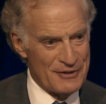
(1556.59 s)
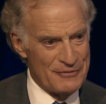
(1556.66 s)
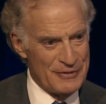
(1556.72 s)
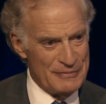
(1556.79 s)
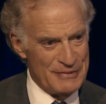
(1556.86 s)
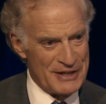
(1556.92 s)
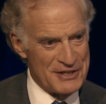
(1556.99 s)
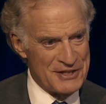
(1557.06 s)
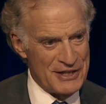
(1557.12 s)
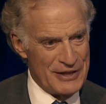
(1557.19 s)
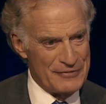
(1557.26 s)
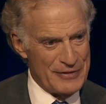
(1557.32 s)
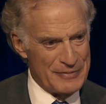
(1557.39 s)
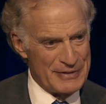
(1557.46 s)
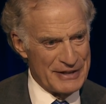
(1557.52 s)
for
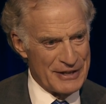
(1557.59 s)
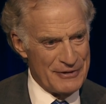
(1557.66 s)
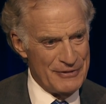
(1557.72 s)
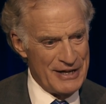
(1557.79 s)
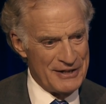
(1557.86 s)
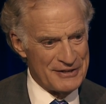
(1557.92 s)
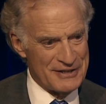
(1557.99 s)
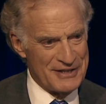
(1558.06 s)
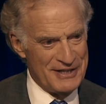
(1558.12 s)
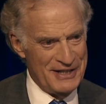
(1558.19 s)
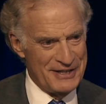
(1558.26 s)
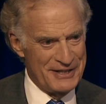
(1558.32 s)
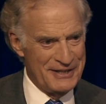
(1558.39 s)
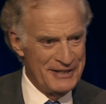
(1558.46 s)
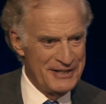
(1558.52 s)
myself. I'm going to go out and cut
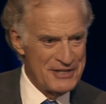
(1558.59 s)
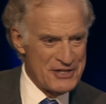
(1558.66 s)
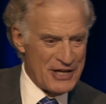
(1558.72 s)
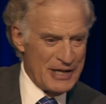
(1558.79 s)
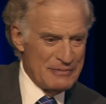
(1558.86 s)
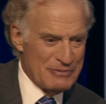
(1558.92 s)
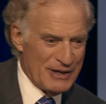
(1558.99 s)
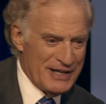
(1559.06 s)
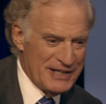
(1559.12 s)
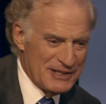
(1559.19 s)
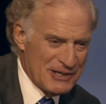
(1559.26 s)
it. Jane Bryant